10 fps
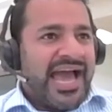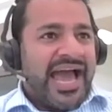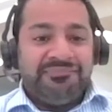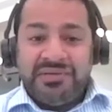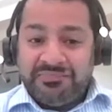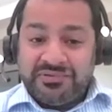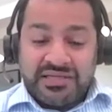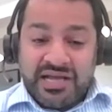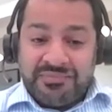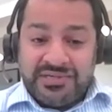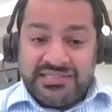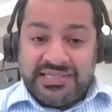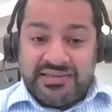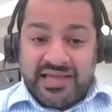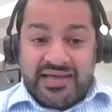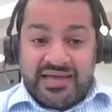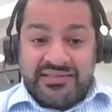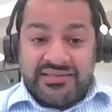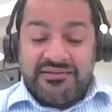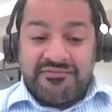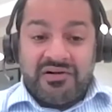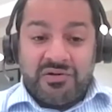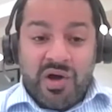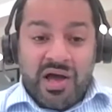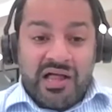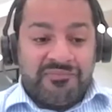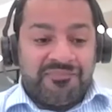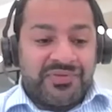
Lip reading: and people and companies did that, and they did it very well.